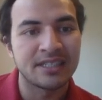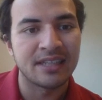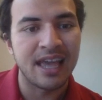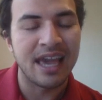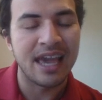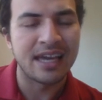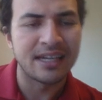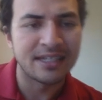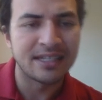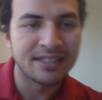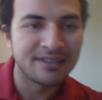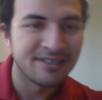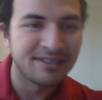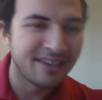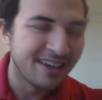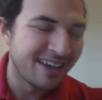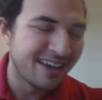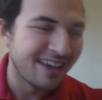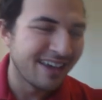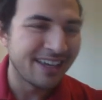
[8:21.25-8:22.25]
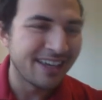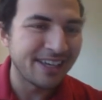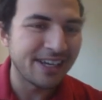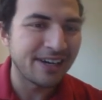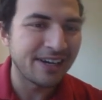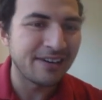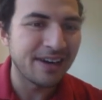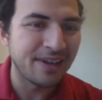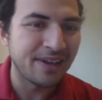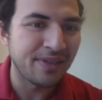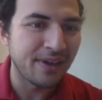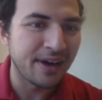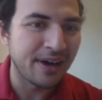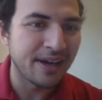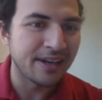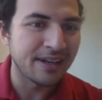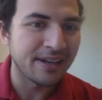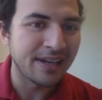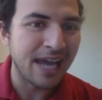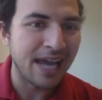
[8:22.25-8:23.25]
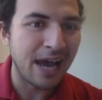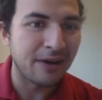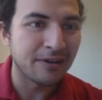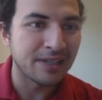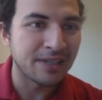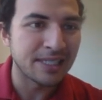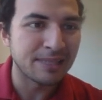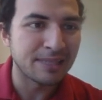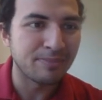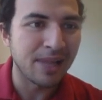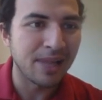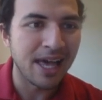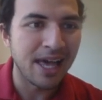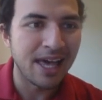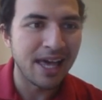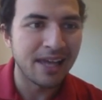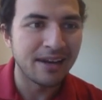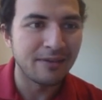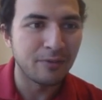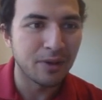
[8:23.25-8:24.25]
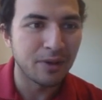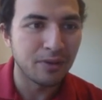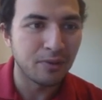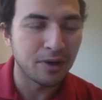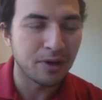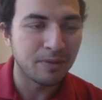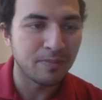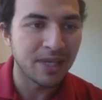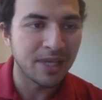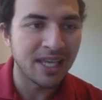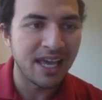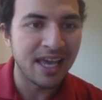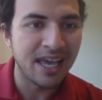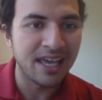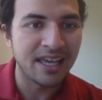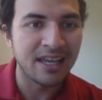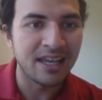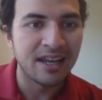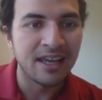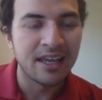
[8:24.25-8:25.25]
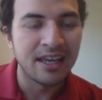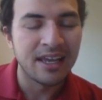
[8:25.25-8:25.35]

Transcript: and here I thought now his plan with rook b8